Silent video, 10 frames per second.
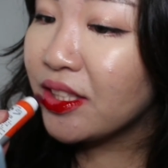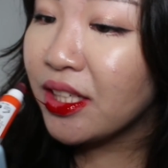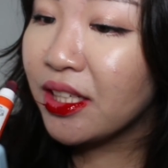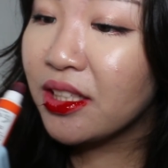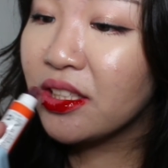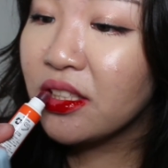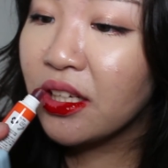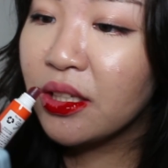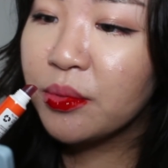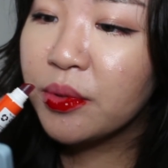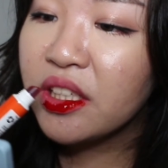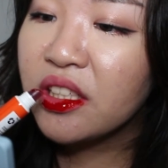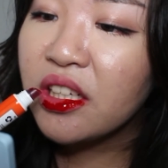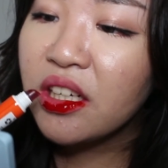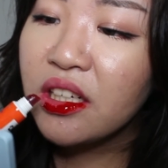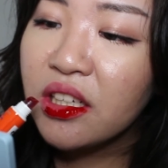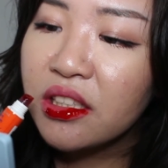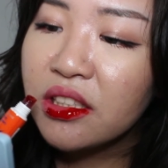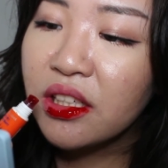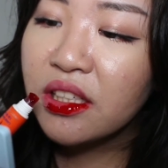tint shade to be dark so